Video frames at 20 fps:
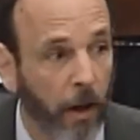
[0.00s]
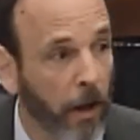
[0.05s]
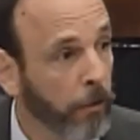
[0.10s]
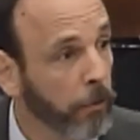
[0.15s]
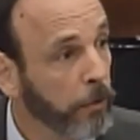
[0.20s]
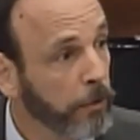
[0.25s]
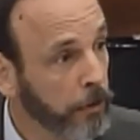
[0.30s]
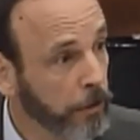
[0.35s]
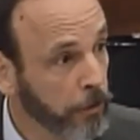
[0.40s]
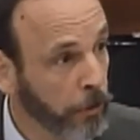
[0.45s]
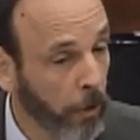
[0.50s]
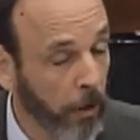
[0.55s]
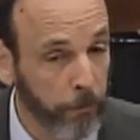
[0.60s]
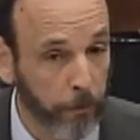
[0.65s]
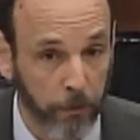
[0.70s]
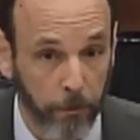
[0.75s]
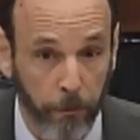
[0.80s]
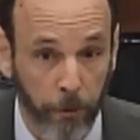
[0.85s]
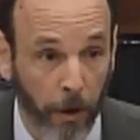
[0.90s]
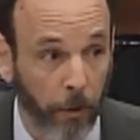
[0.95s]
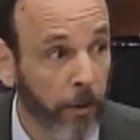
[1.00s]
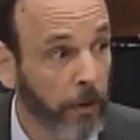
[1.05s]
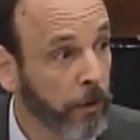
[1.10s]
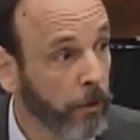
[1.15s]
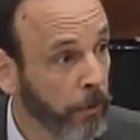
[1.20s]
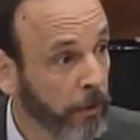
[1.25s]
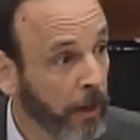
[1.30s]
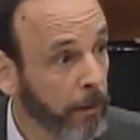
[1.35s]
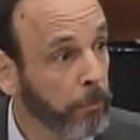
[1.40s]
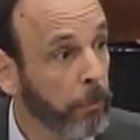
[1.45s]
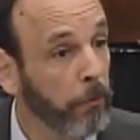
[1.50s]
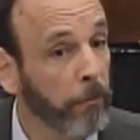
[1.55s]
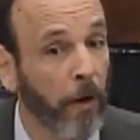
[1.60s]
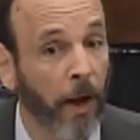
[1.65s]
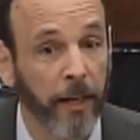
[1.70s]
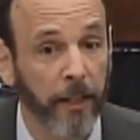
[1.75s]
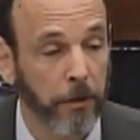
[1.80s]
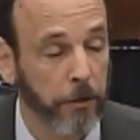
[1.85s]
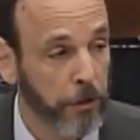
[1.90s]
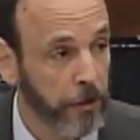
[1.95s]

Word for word: Congress is often very good at providing